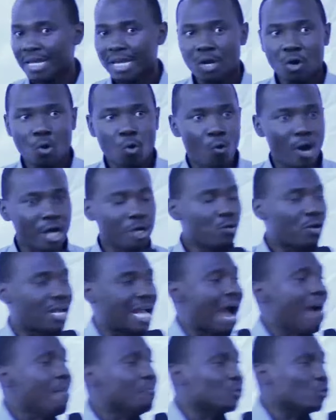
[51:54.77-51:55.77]
When you
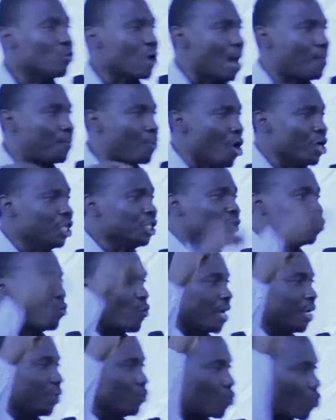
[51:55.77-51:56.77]
come to a point
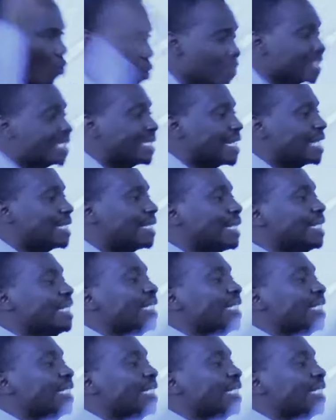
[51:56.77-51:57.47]
when you constantly